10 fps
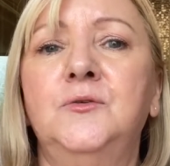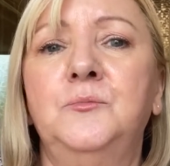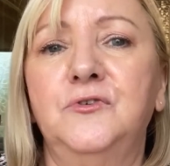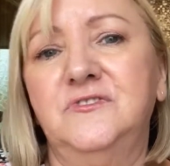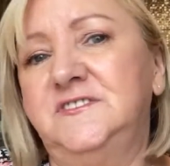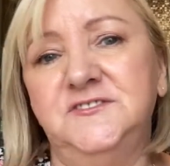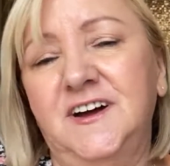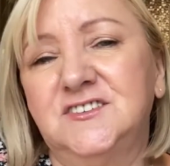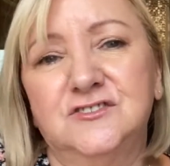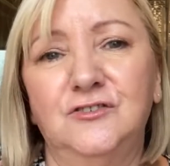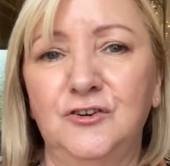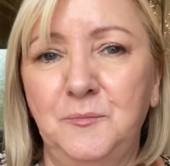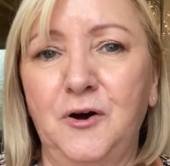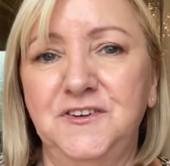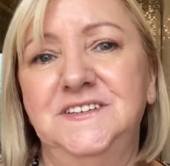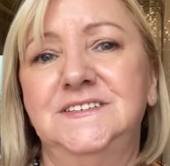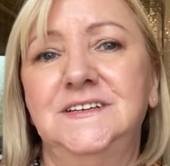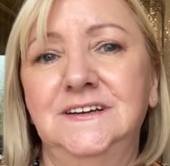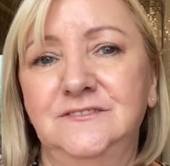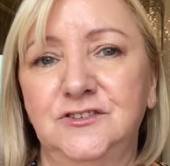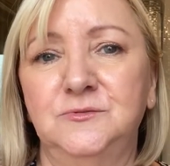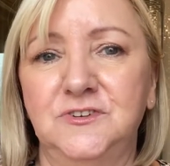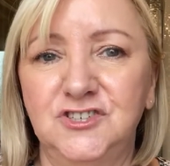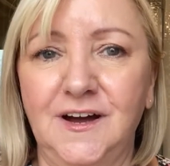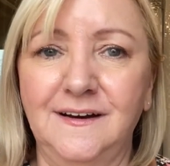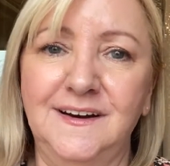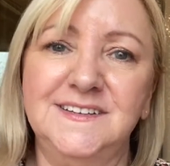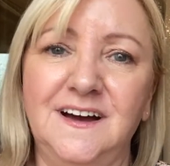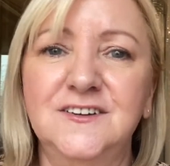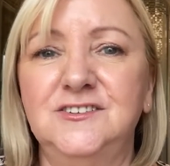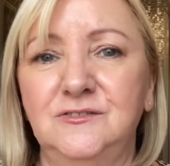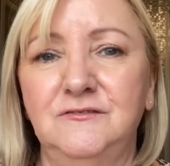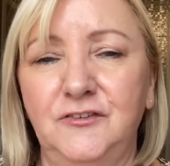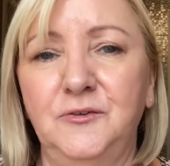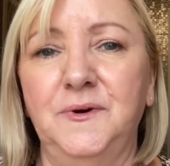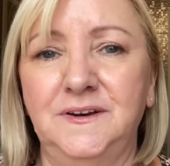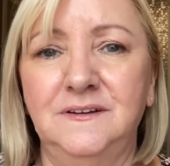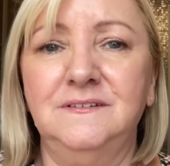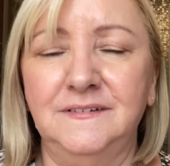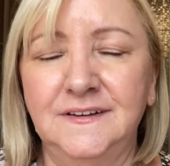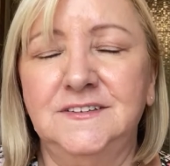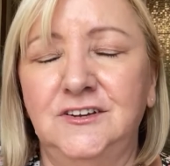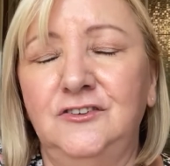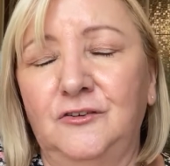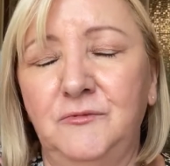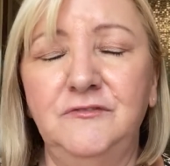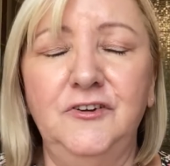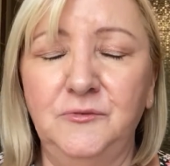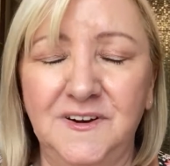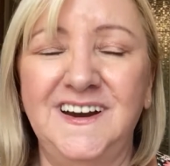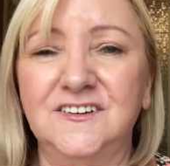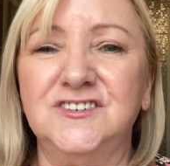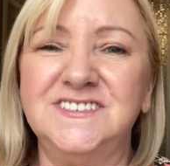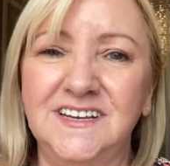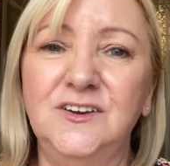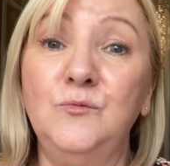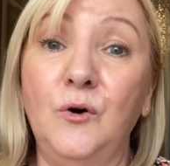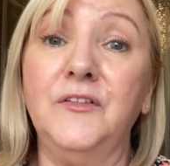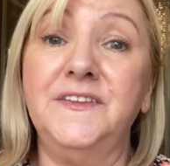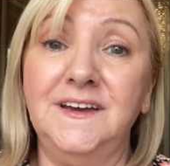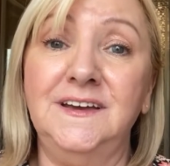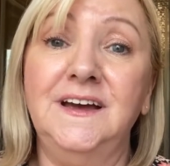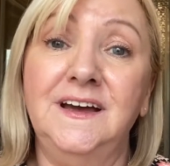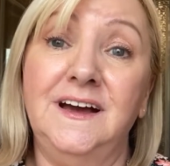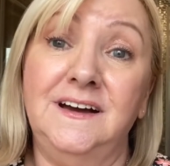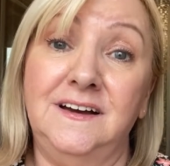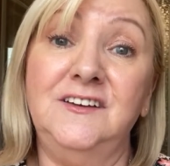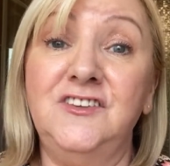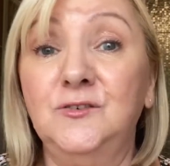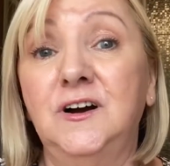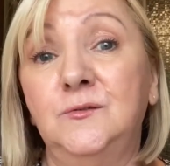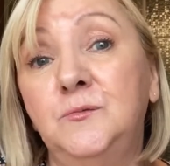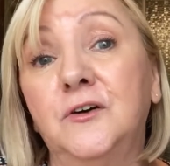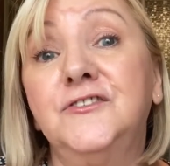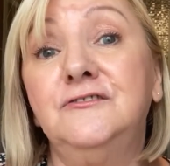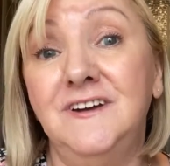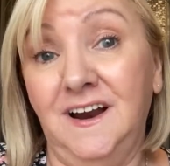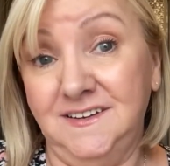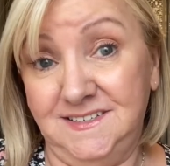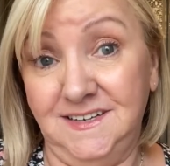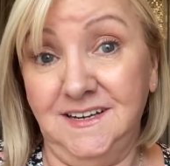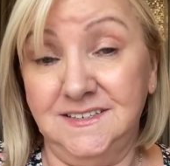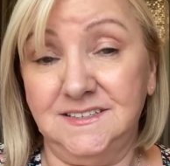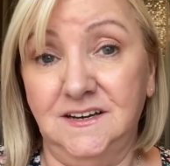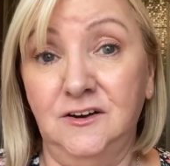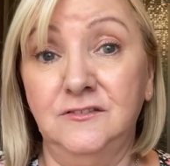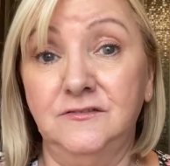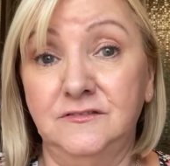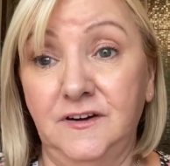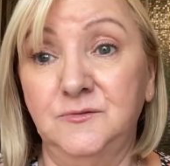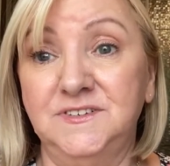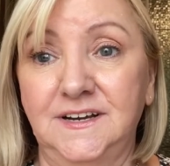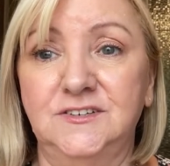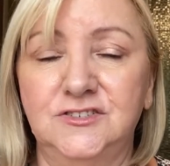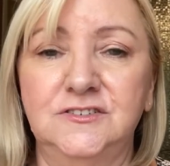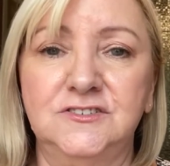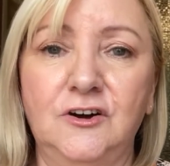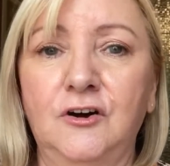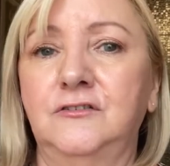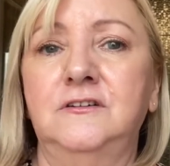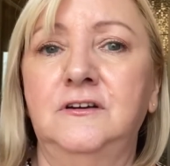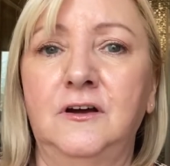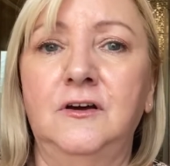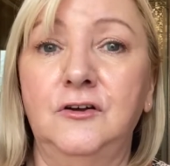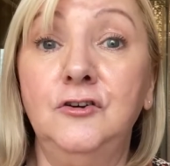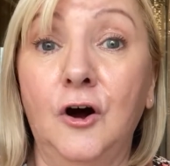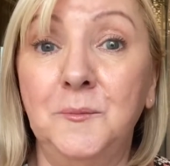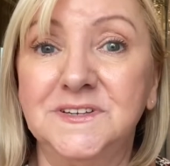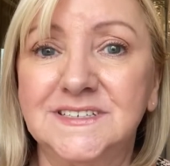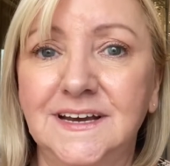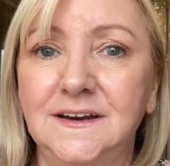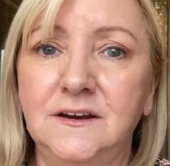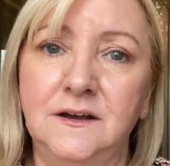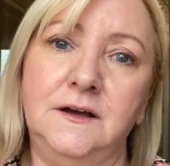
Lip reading: But that's the whole point, isn't it, of doing the channel. It's actually reviewing and actually seeing what the reality is of foundations on normal skin,